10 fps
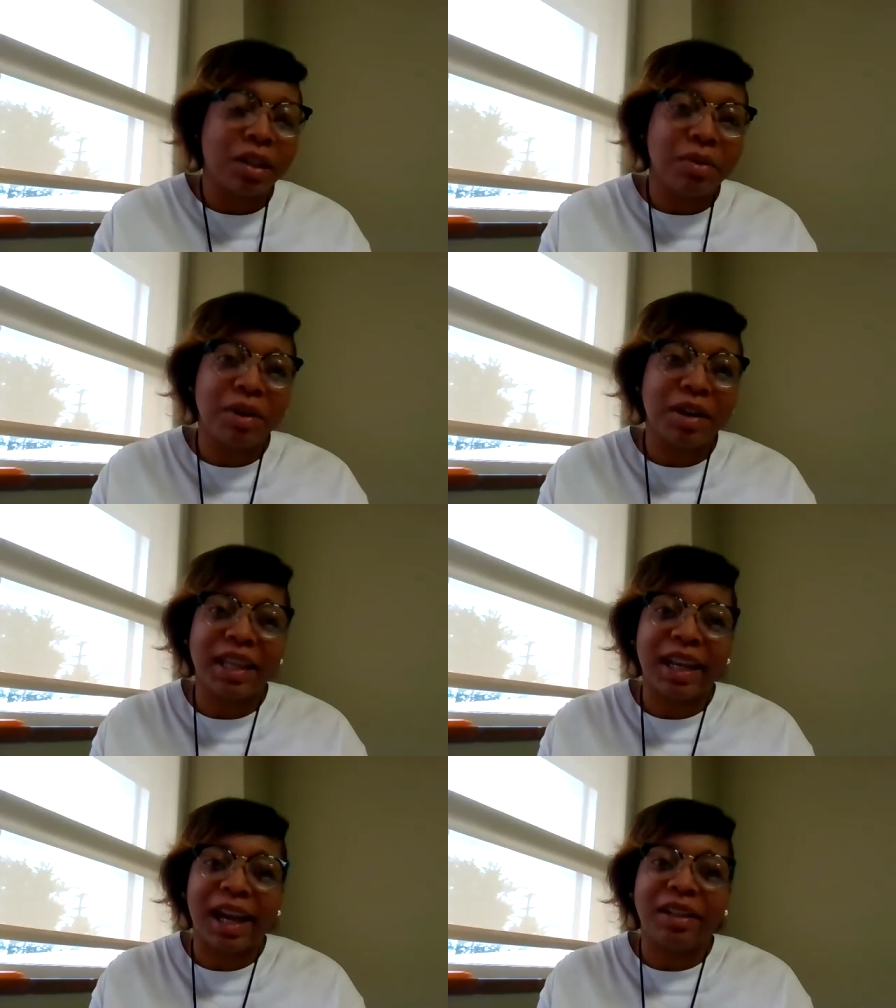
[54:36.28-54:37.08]
only
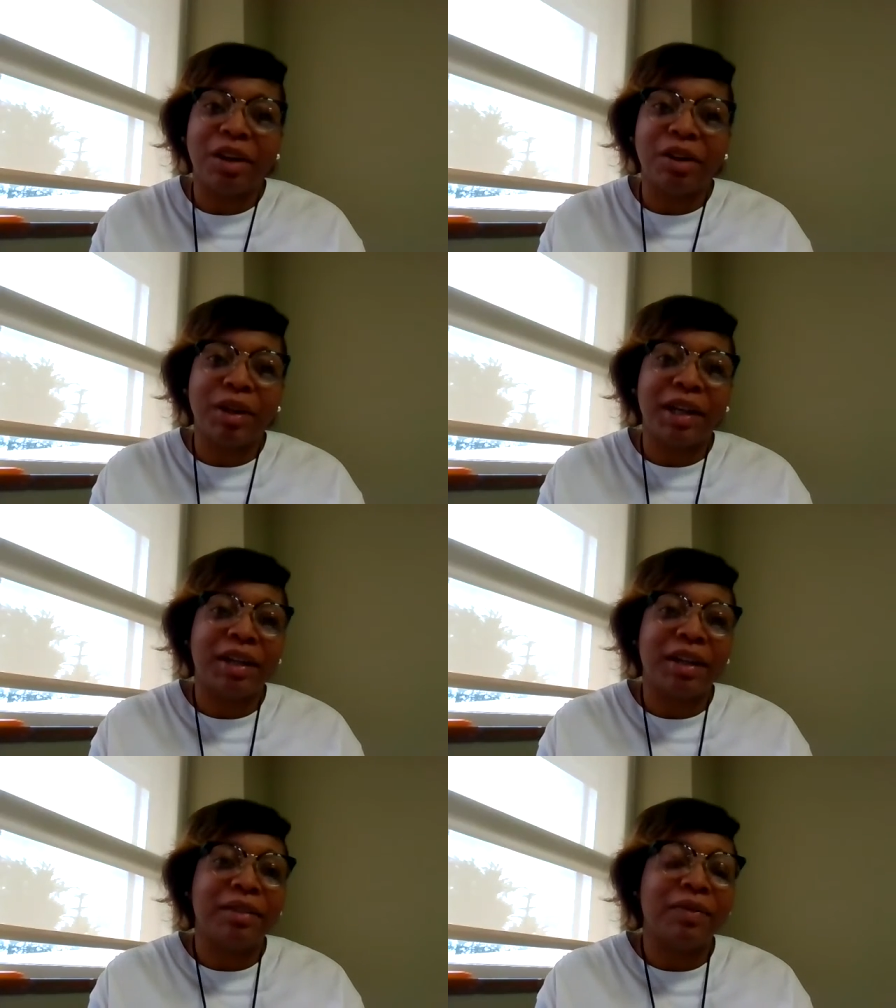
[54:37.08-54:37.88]
one that I know
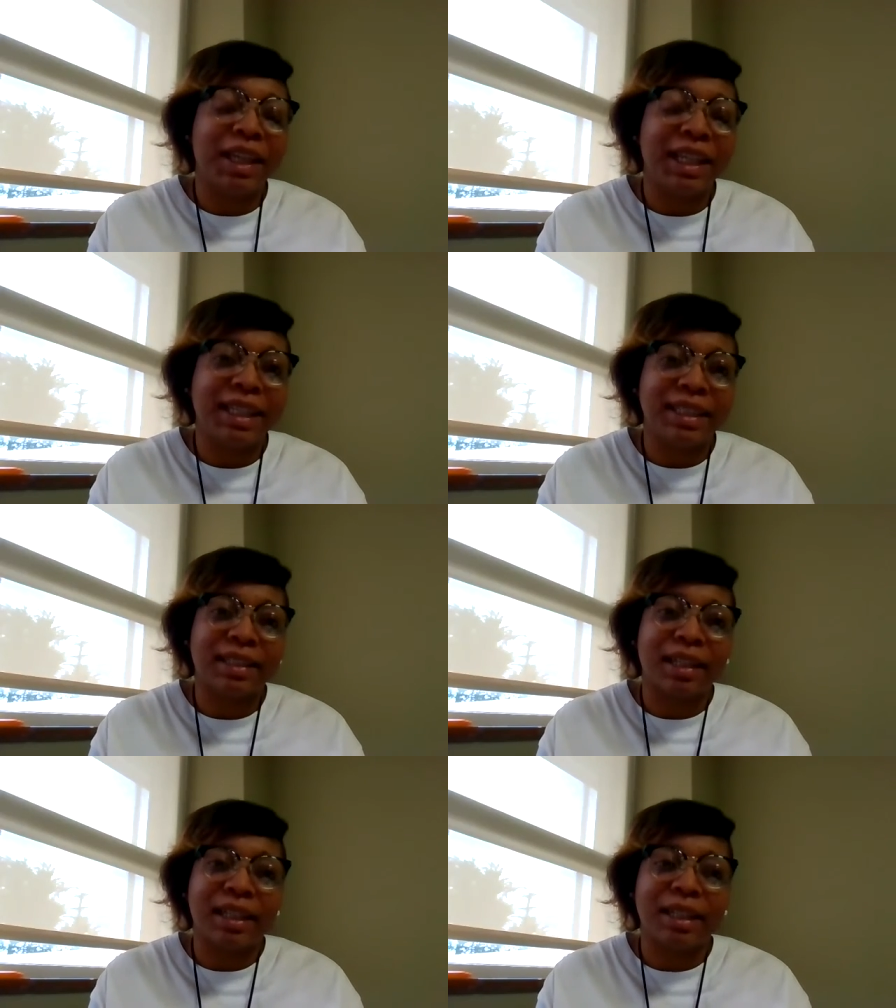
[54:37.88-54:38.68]
of
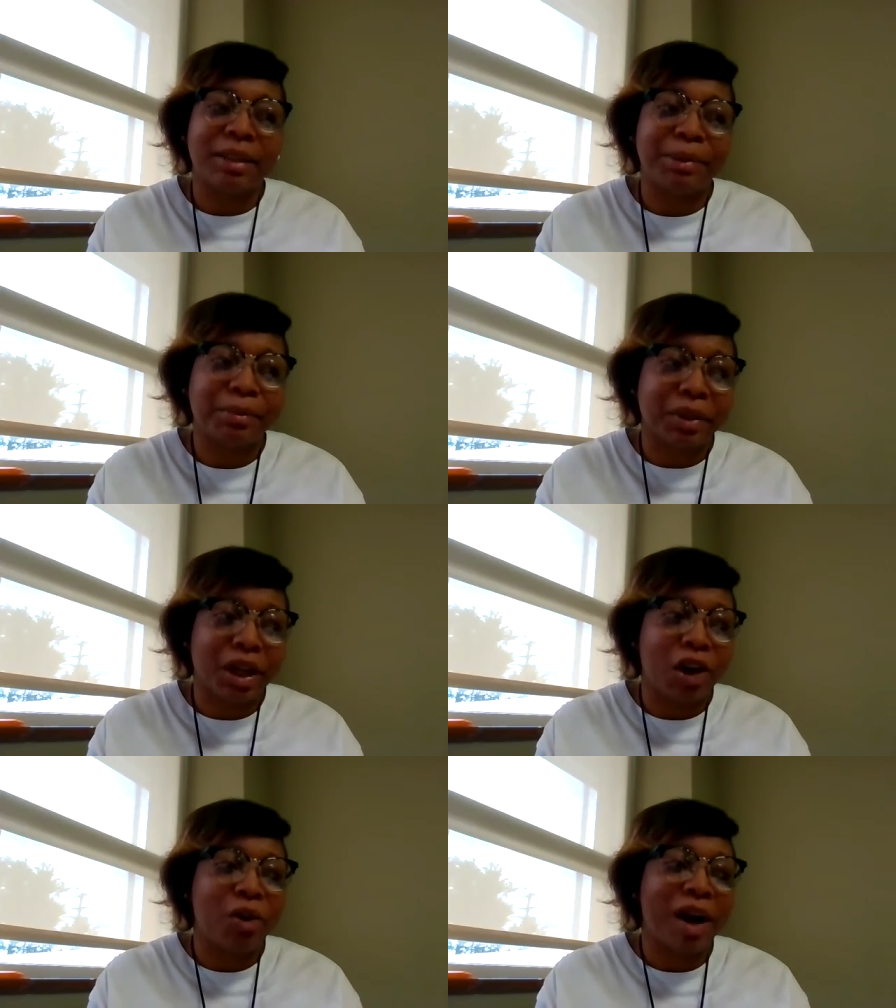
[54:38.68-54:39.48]
is
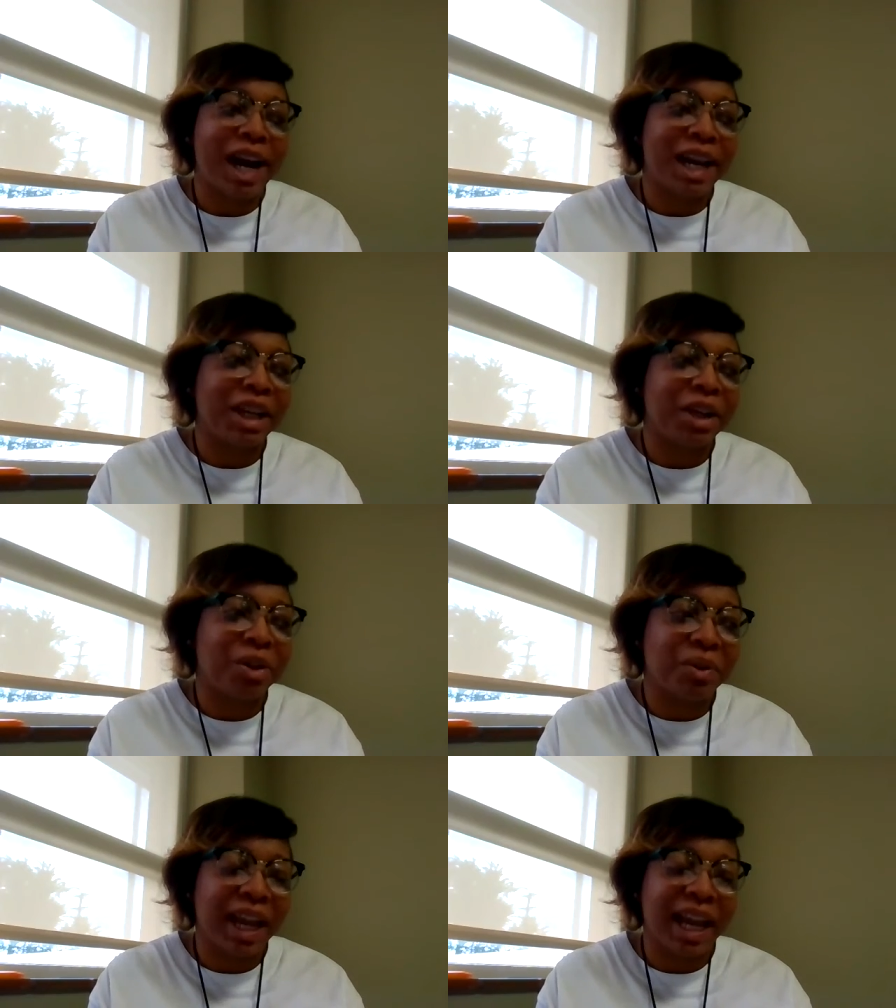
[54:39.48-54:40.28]

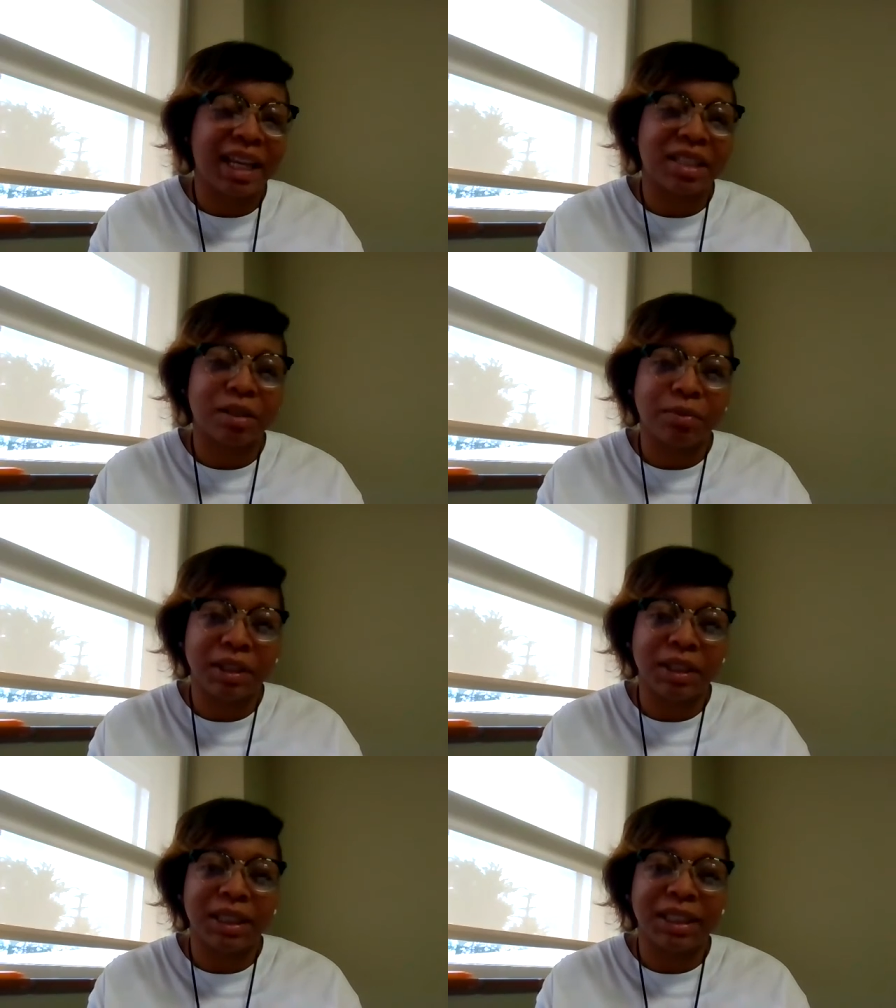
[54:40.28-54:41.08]
Ohio has a
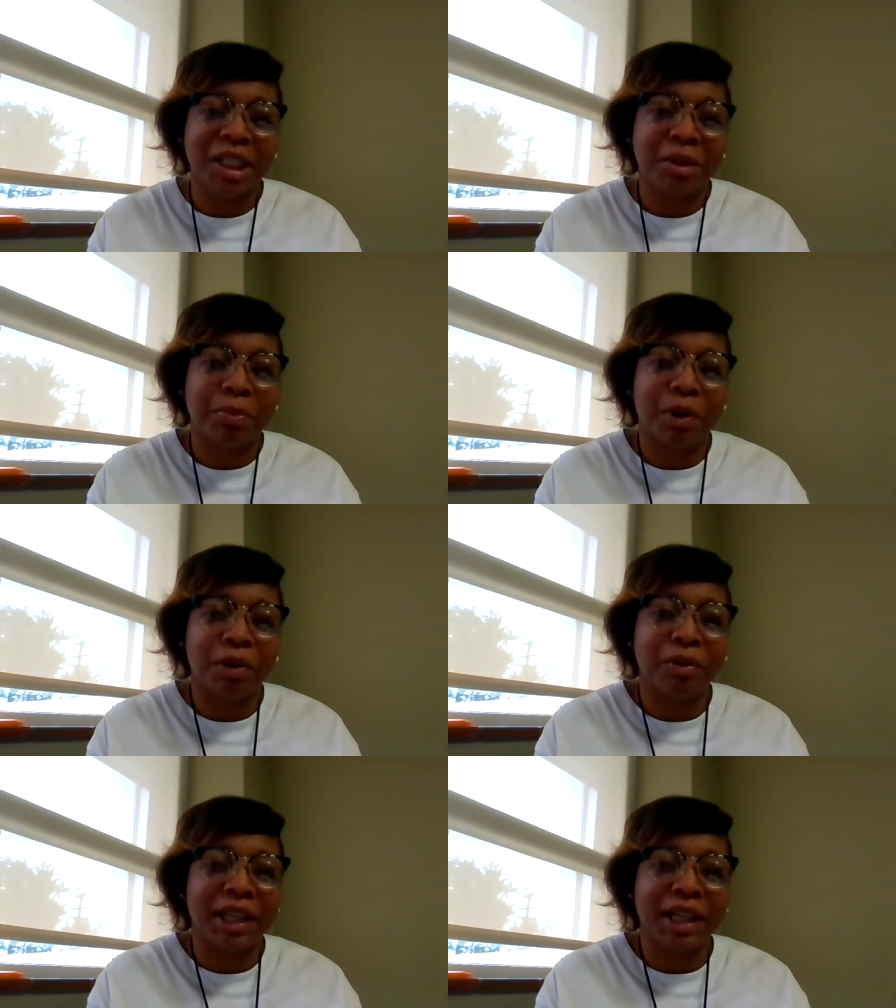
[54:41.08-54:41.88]
really good
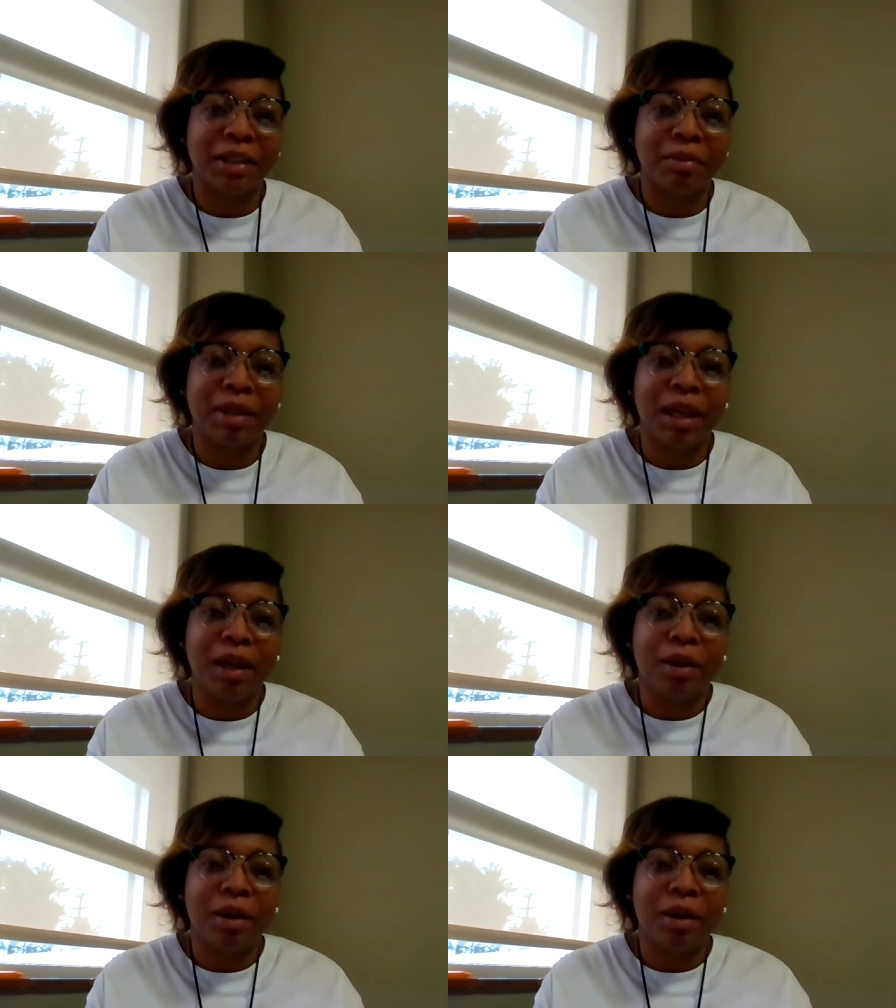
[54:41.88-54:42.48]
program.